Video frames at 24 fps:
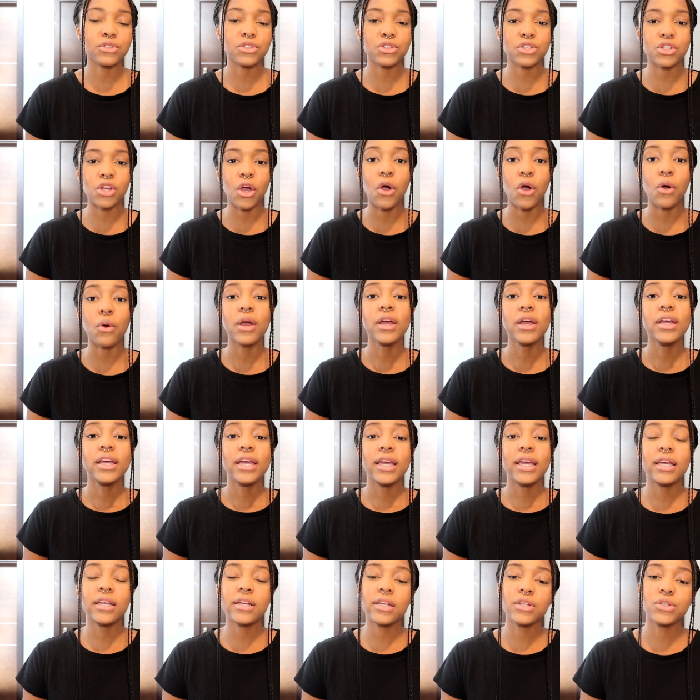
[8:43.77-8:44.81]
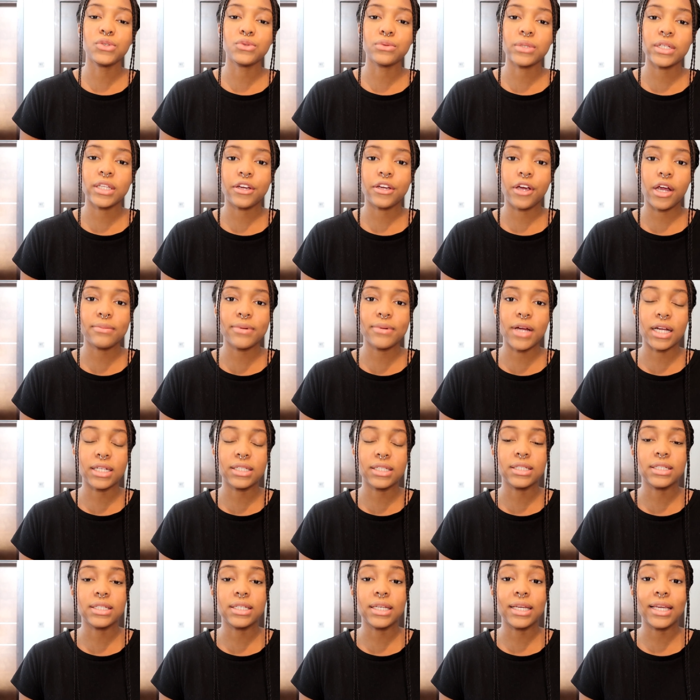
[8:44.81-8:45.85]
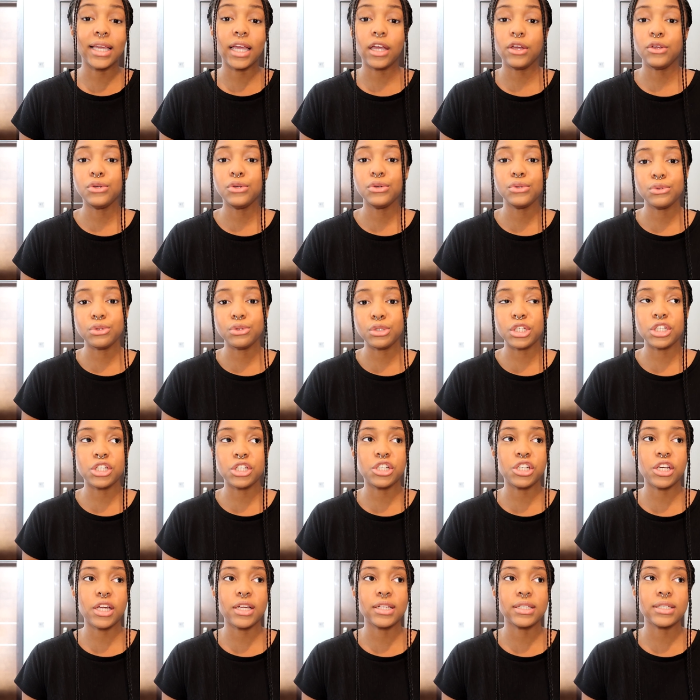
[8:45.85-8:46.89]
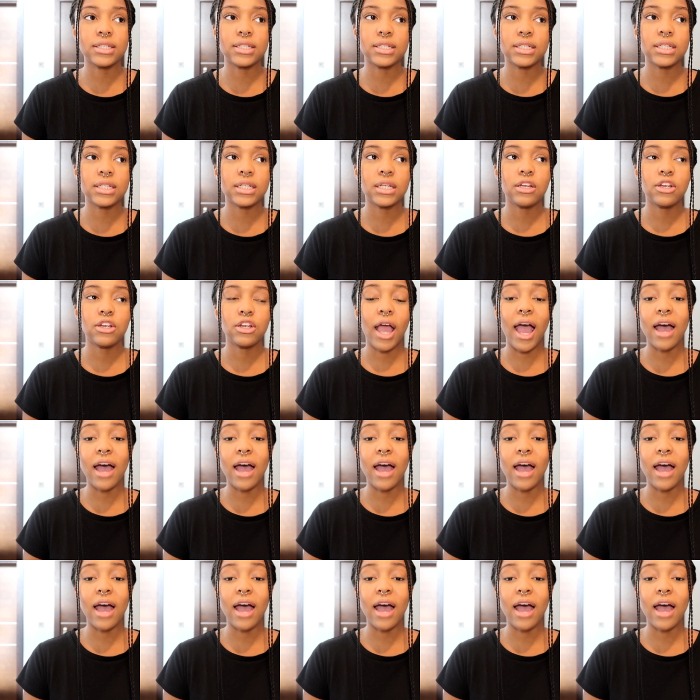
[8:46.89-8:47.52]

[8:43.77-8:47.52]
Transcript: So it is really great practice to get used to just